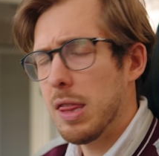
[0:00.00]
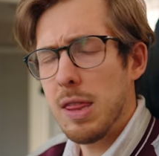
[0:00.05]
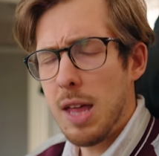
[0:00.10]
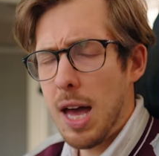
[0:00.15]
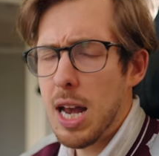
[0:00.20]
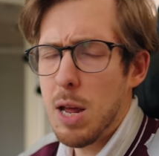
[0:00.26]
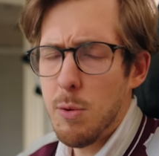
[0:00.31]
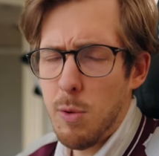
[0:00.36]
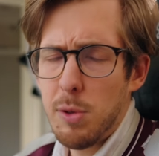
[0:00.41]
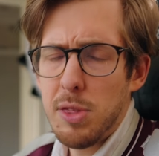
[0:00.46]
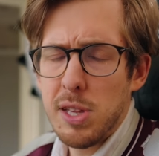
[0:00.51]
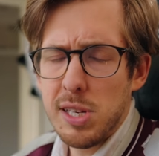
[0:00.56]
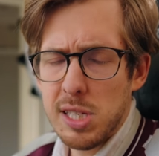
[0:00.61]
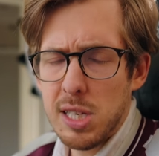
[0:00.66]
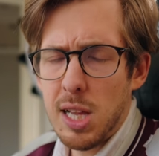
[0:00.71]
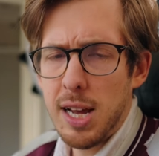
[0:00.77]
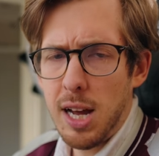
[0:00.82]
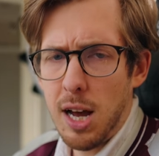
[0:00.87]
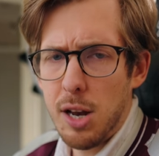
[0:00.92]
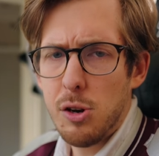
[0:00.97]
anyone with a
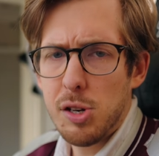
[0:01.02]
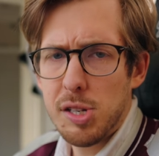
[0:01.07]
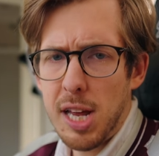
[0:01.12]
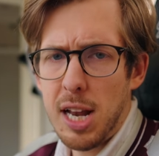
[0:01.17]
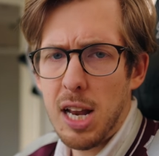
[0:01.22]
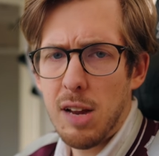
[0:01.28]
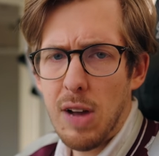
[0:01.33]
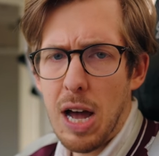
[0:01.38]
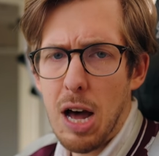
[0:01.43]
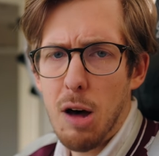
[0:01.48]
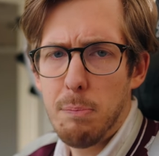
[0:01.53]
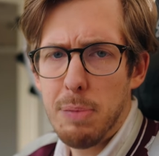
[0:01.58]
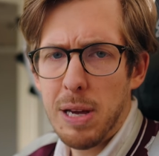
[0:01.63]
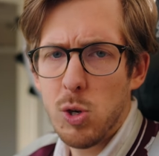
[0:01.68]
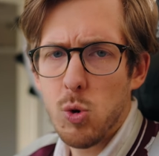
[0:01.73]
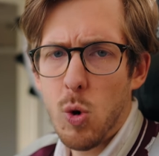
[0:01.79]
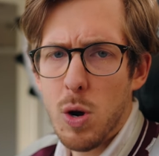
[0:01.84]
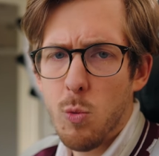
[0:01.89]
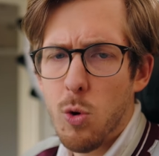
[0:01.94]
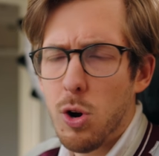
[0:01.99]
slight understanding of how
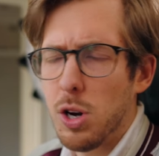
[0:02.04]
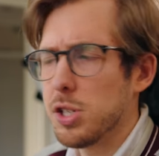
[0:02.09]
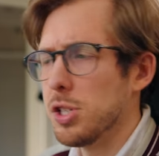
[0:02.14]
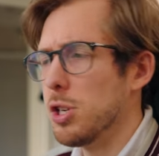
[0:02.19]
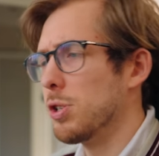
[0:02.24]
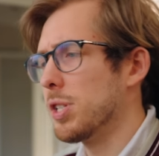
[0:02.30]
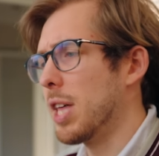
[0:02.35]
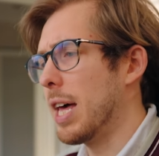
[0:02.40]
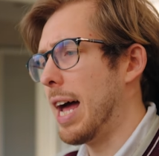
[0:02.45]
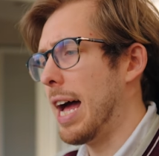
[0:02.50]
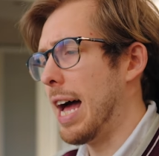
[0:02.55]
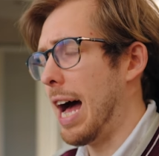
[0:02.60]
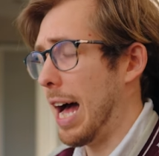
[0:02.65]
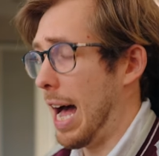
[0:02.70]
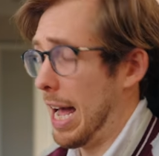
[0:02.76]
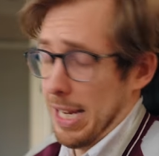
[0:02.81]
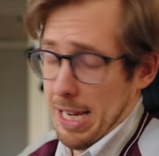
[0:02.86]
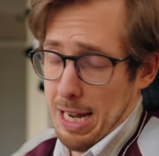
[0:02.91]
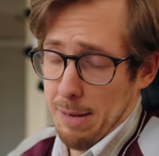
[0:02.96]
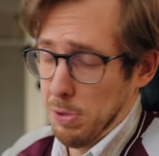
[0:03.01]
Bitcoin works knows that
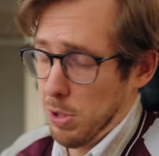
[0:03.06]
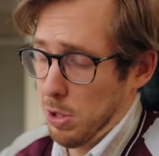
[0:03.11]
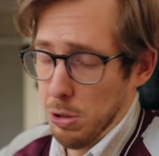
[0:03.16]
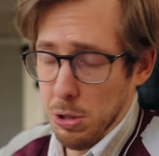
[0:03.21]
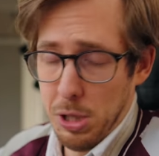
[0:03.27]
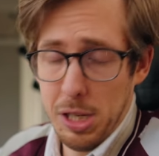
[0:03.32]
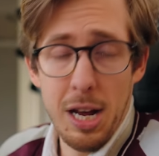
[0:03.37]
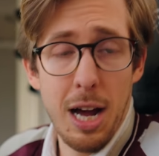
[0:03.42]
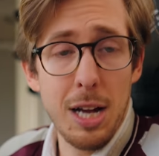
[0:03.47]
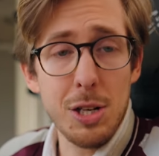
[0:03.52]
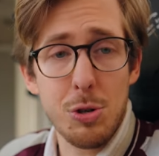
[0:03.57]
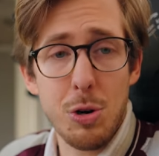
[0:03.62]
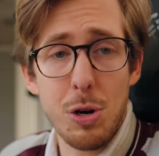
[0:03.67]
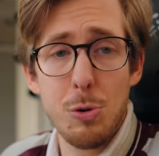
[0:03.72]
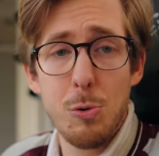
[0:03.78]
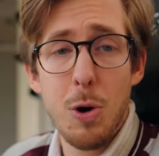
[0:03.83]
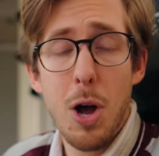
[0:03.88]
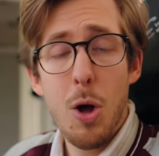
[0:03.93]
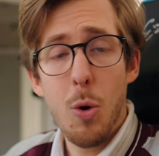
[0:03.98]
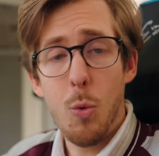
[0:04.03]
is absolutely not
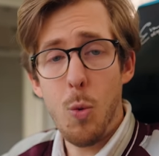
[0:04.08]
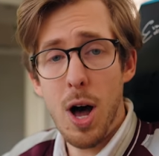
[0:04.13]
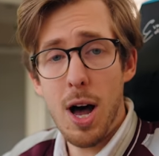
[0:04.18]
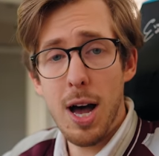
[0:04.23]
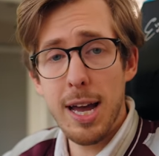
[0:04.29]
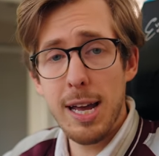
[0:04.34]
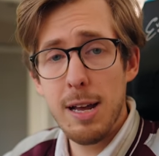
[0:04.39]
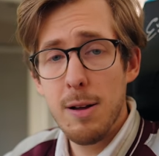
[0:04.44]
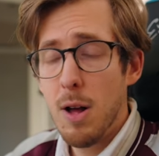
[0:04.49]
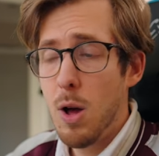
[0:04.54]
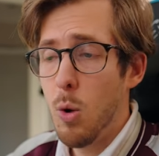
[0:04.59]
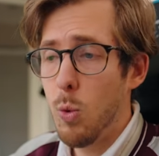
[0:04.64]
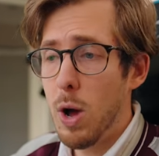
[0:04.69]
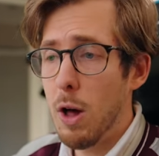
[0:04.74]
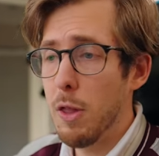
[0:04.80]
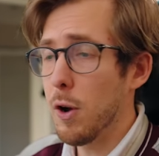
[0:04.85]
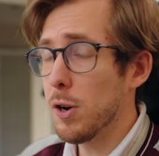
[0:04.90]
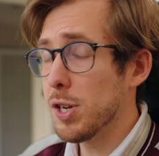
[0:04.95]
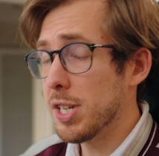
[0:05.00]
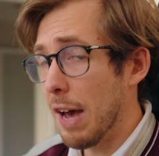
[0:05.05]
true. Why?
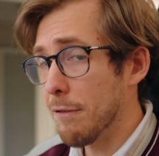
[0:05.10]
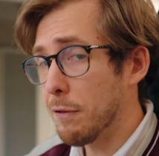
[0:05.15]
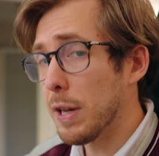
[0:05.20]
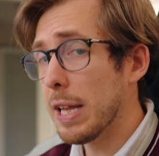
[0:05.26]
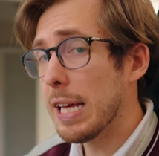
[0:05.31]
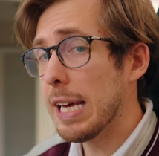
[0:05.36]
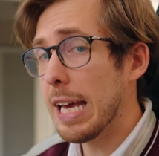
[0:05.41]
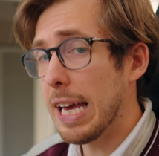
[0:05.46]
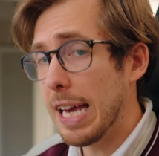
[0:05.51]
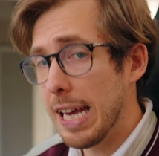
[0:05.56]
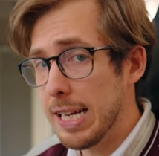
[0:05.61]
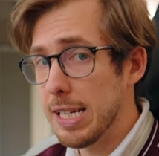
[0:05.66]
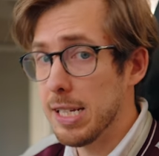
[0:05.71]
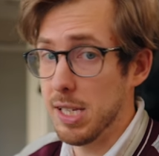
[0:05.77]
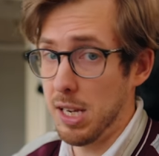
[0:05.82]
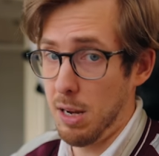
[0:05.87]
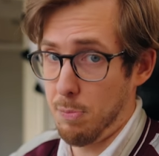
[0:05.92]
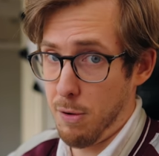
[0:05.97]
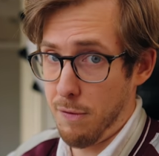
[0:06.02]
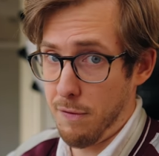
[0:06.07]
Well, there definitely
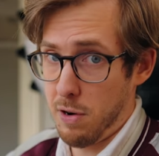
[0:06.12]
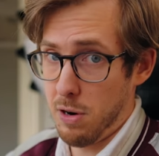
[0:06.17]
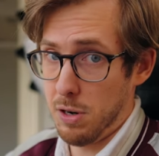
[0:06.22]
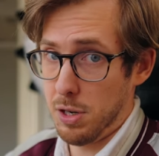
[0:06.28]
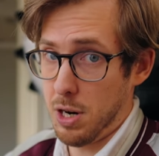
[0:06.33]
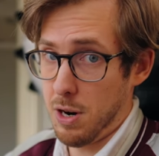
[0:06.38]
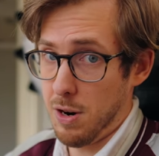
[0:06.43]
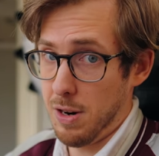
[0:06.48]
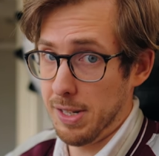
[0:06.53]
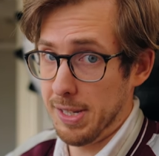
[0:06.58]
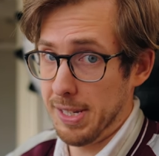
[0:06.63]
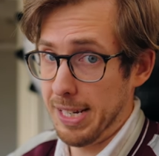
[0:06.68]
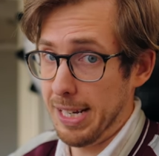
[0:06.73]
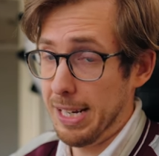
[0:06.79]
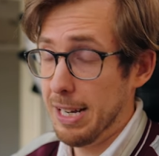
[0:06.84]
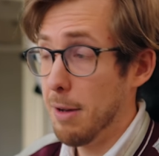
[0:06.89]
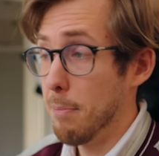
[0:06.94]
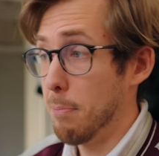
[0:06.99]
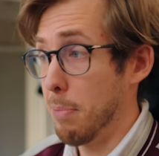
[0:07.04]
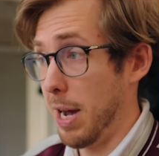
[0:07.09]
is a preferred
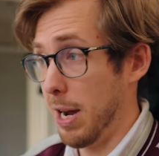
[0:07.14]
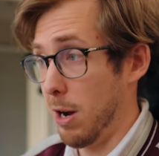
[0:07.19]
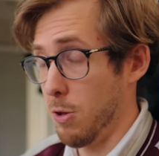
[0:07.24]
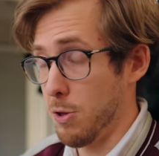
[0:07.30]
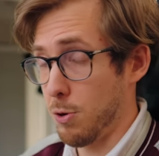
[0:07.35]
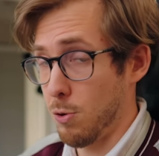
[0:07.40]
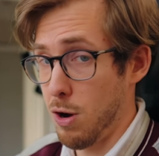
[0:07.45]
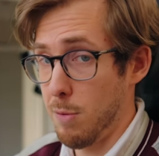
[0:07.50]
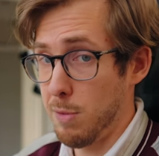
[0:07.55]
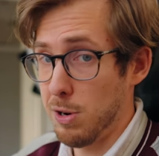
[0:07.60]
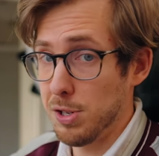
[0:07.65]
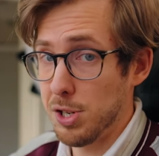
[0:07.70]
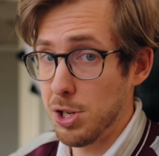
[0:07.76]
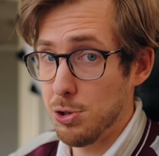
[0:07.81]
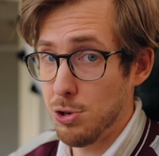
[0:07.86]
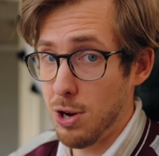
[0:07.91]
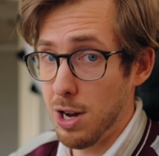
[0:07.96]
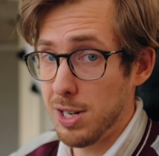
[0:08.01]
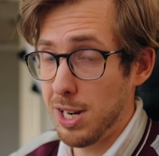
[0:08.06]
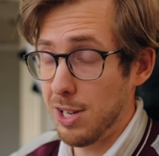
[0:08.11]
currency by all the criminals and
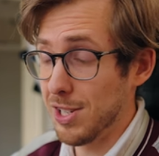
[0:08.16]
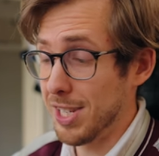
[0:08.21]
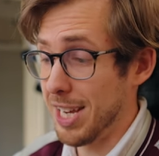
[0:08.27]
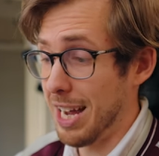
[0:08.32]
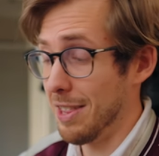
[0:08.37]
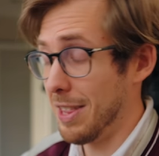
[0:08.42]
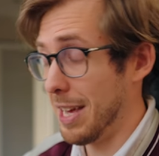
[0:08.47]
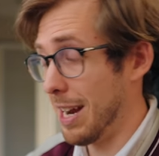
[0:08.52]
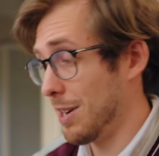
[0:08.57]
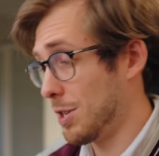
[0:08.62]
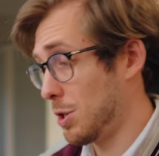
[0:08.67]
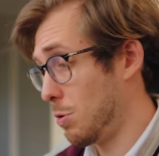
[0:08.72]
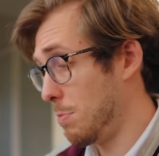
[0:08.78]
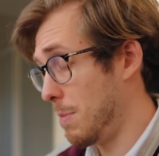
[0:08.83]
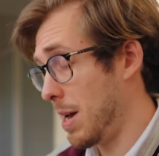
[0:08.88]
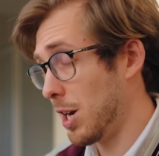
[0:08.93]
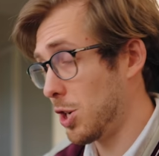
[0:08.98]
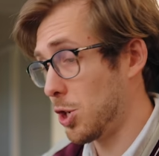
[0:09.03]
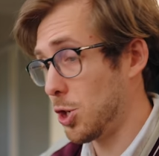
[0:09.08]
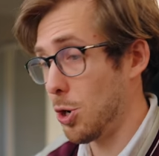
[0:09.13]
drug dealers out there to
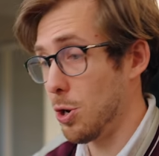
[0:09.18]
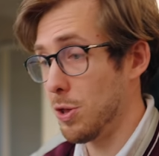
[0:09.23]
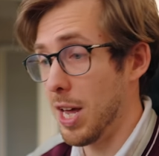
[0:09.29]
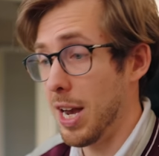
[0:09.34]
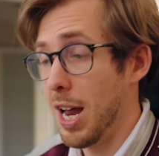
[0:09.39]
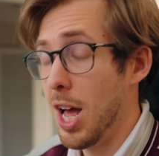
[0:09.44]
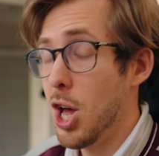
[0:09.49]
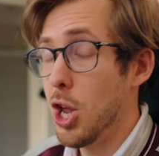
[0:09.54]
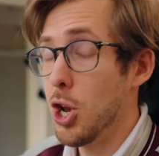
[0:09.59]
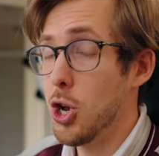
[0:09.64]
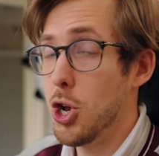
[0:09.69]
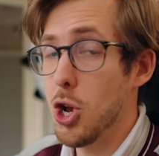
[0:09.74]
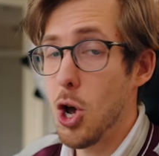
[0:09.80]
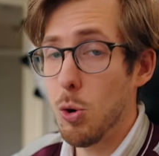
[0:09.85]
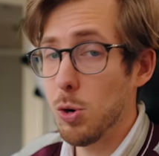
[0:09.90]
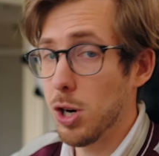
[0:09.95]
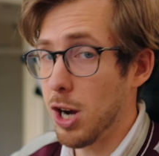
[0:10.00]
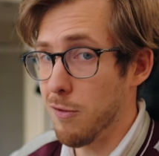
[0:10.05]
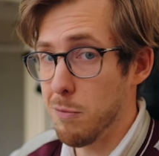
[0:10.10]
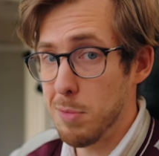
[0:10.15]
make sure that
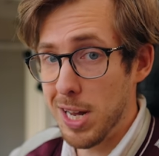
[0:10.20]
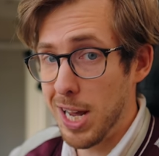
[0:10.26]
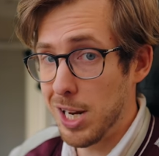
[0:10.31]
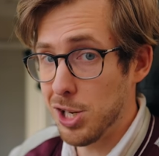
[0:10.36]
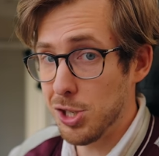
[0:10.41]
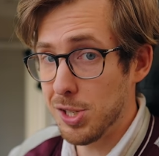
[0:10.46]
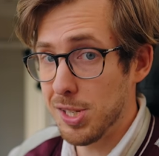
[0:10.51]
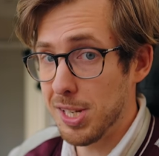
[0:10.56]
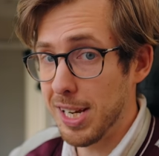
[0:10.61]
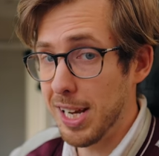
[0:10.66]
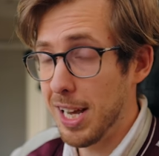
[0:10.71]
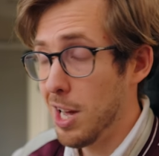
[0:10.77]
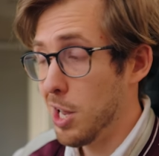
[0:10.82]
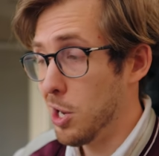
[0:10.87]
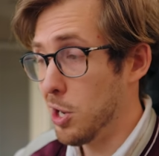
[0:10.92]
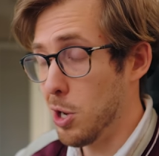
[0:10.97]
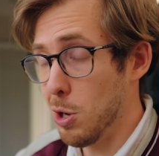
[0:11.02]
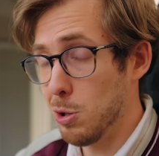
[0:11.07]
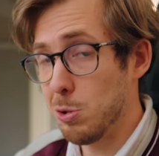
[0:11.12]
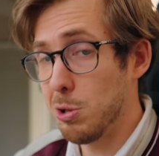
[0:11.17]
no government agency
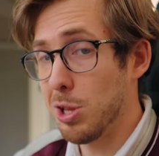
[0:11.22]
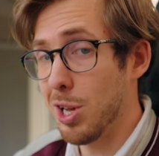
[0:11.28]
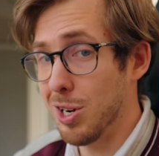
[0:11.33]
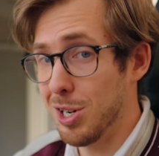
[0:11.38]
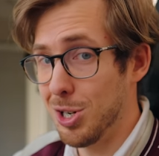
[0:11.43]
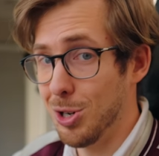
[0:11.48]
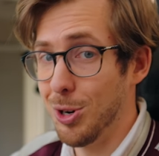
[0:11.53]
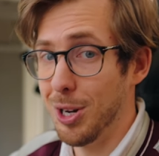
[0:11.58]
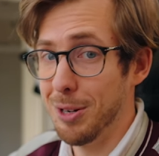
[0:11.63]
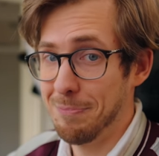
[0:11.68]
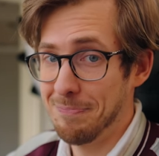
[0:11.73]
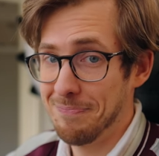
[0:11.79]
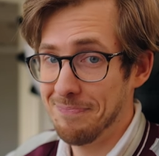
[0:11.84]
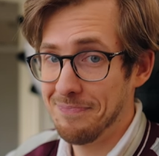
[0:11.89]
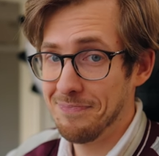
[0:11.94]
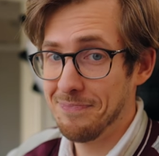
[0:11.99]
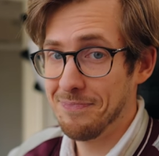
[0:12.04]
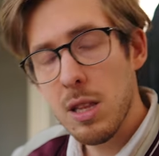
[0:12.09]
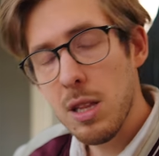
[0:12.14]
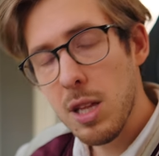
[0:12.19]
knows what they're doing.
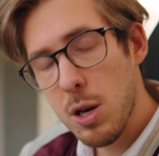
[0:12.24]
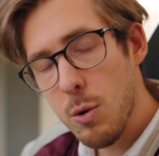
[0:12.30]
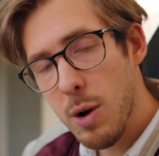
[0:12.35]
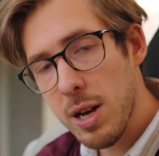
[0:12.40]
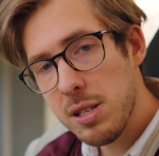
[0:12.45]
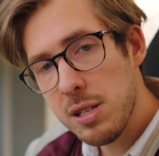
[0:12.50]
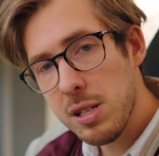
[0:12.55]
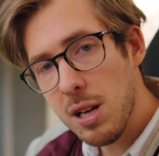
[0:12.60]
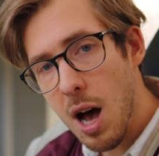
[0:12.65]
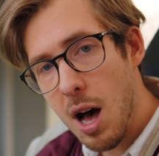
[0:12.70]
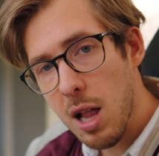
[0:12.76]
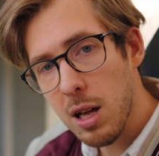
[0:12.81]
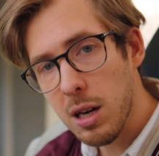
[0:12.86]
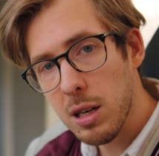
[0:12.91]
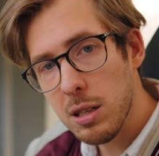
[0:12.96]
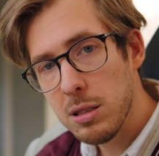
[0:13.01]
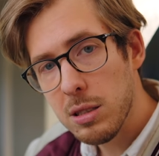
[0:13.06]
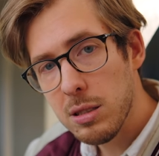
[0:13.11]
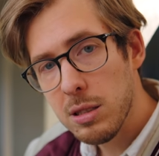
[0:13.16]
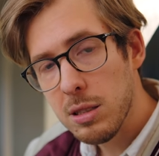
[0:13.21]
The US
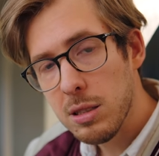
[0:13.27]
dollar.